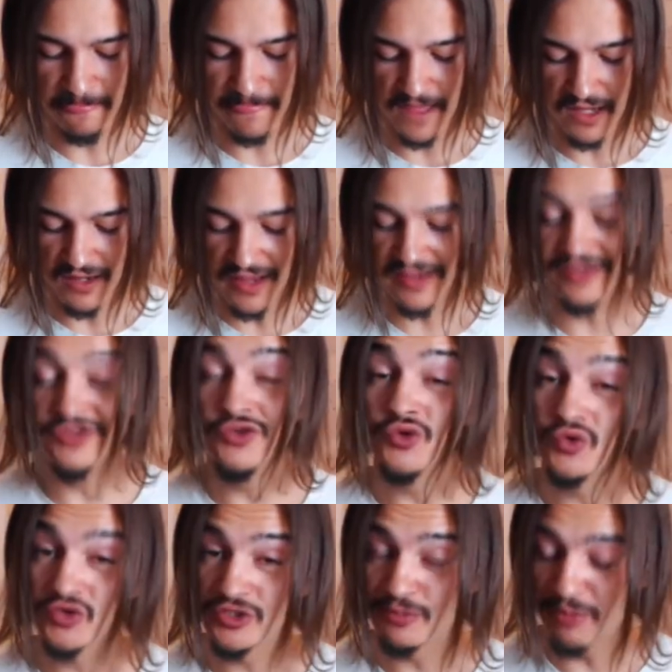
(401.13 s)
Like
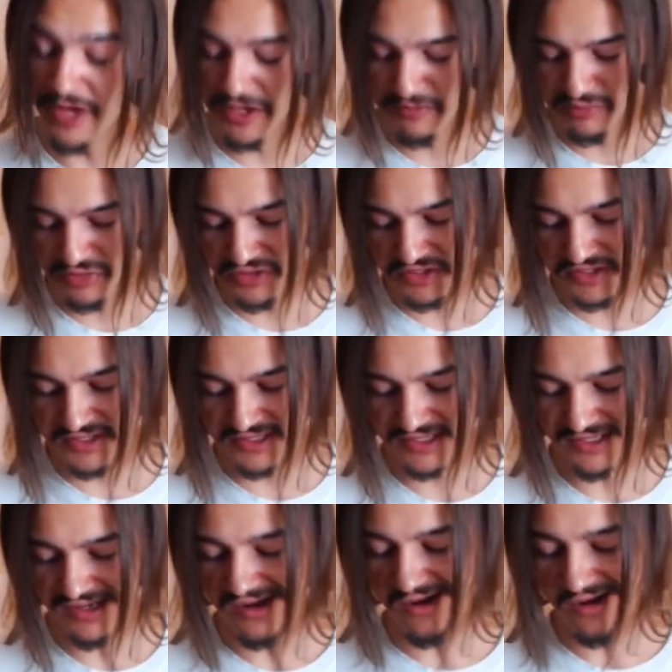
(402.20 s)
newspapers,
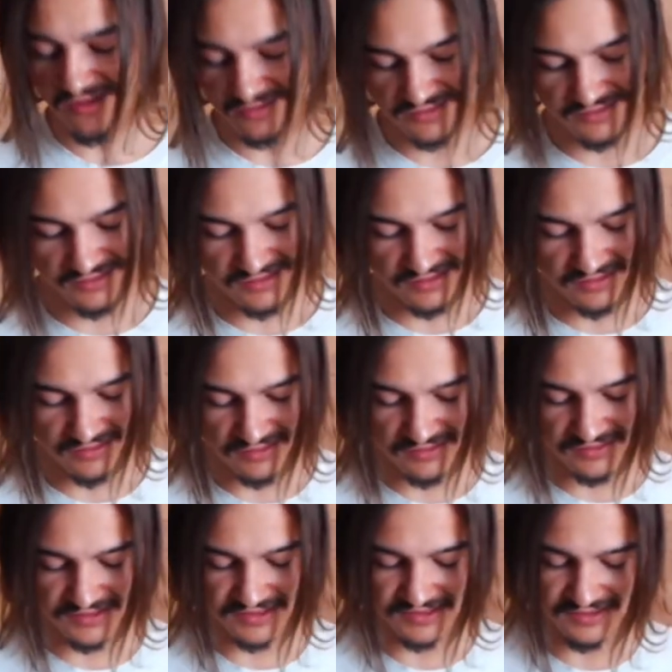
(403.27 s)

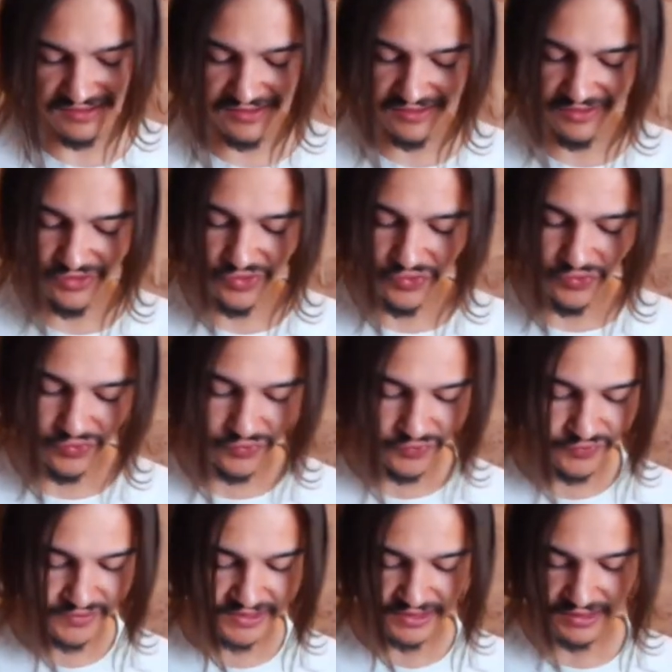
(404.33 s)
articles, the
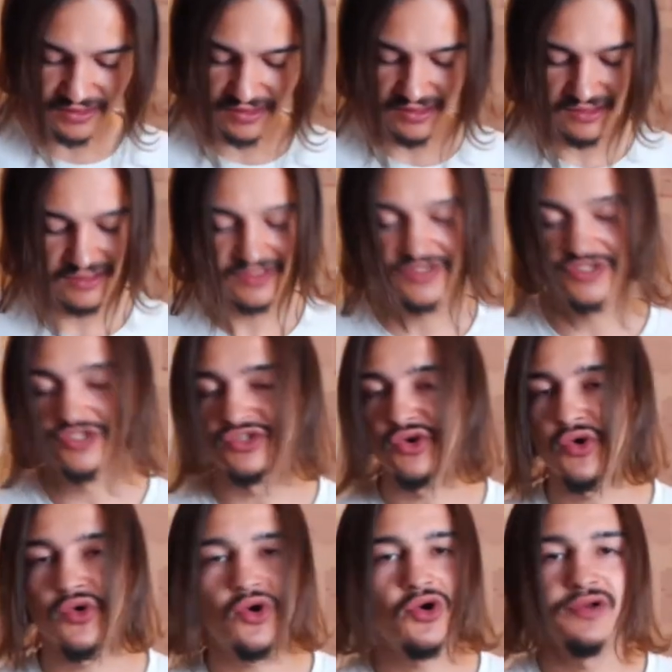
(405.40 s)
news,
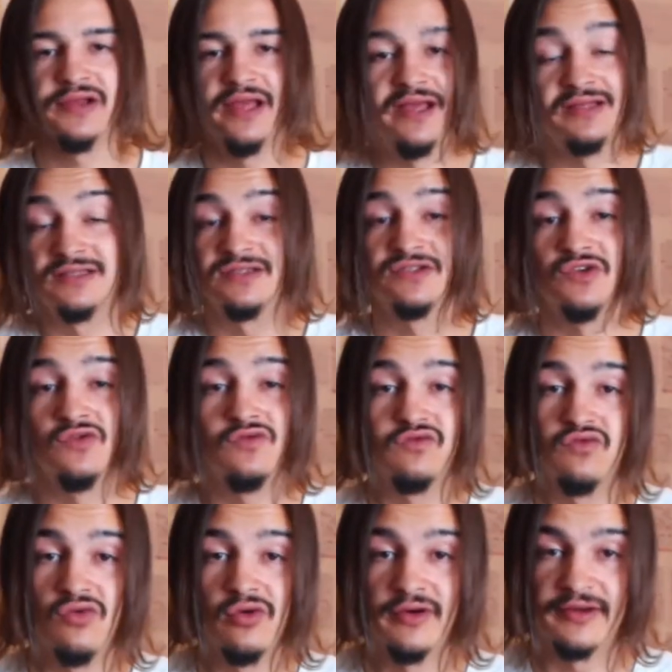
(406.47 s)
so on and so
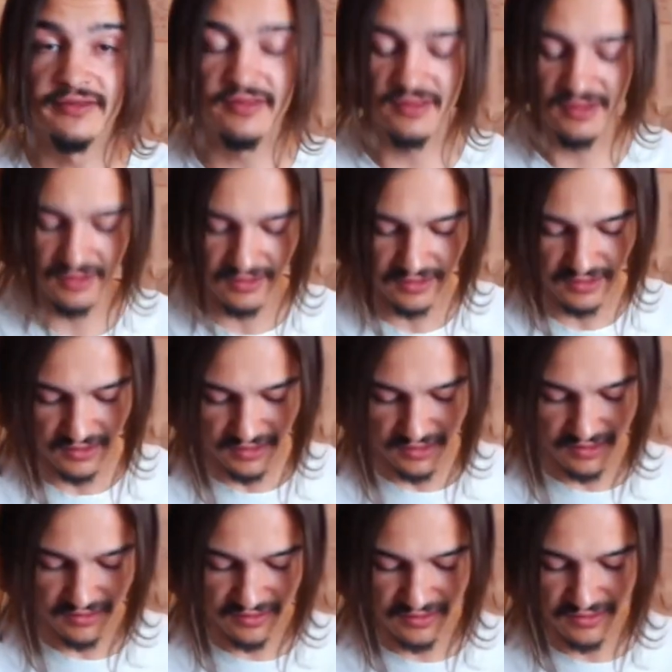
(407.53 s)
forth.
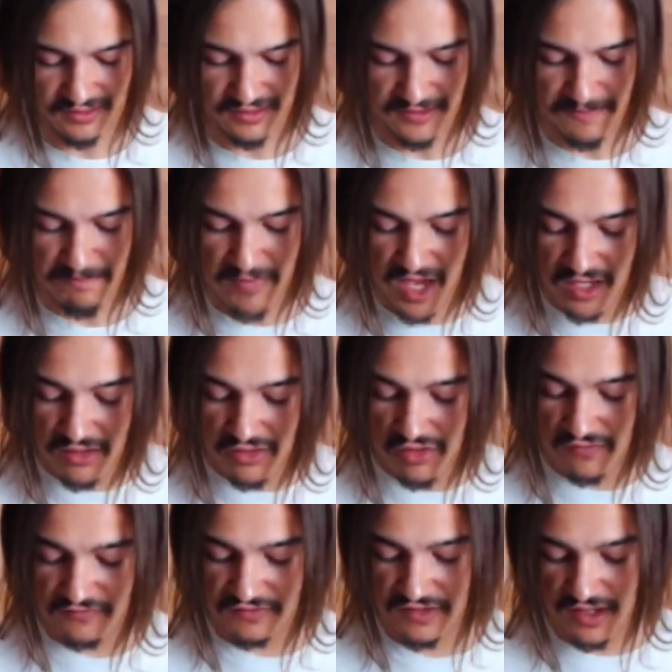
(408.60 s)
Many
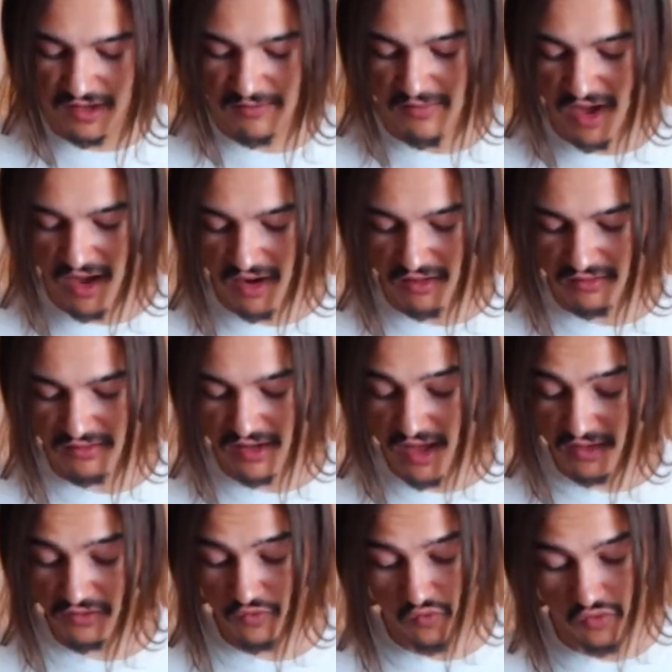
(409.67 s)
of them are
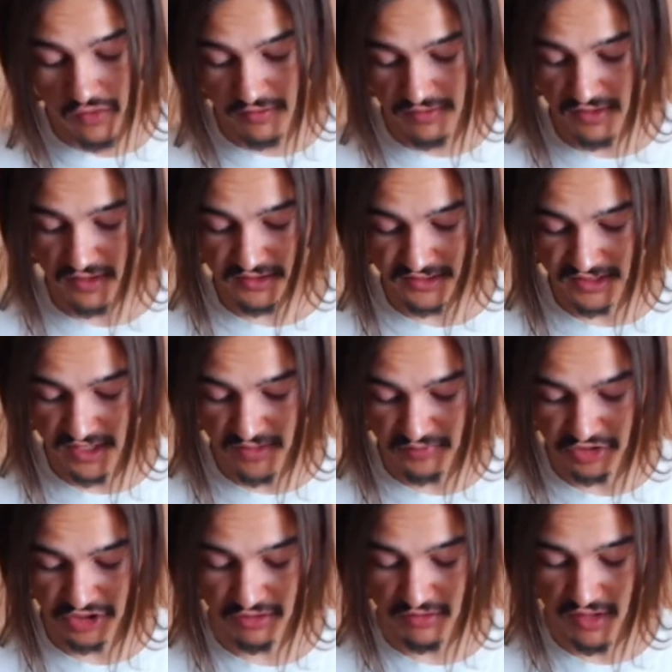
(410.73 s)
not worth
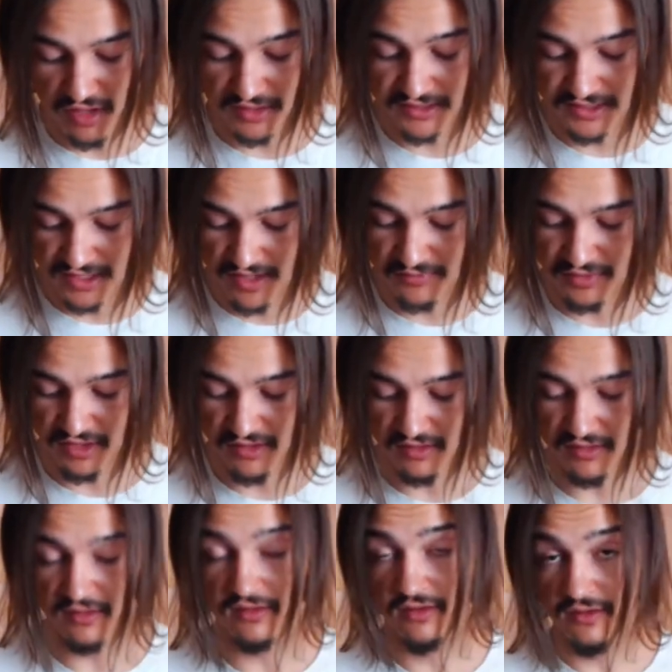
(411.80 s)

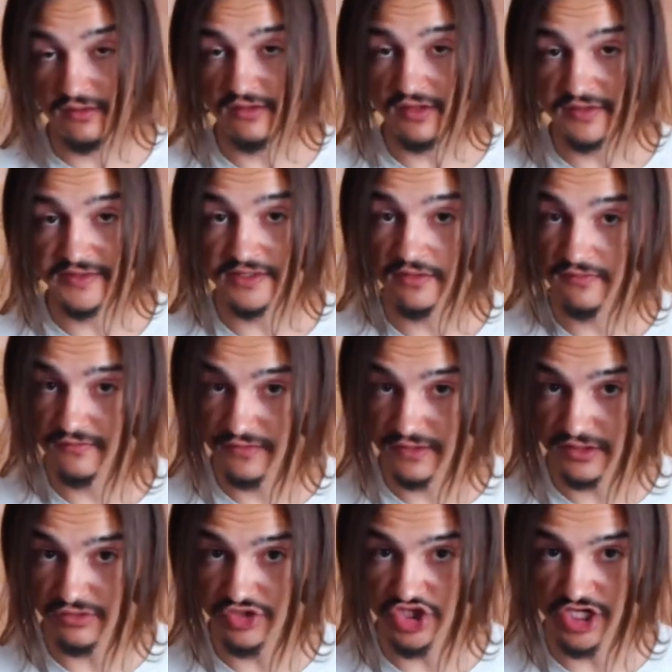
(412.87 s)
accepting in terms of
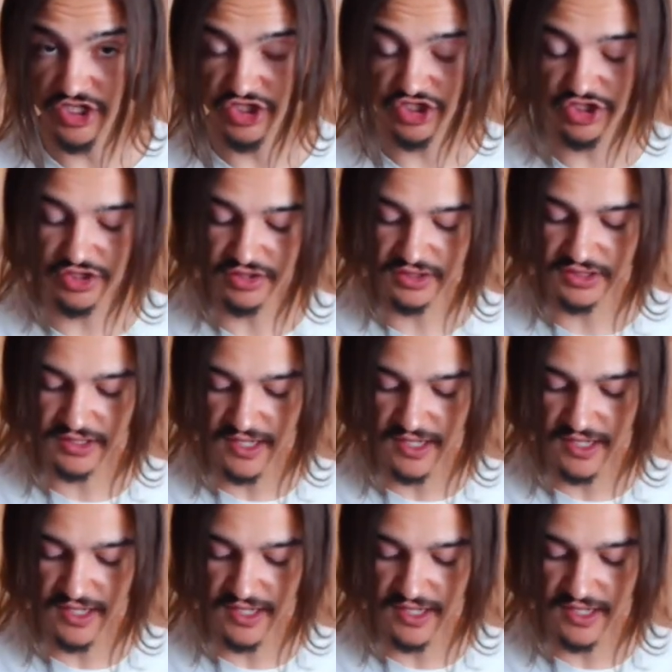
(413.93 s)
suggestions,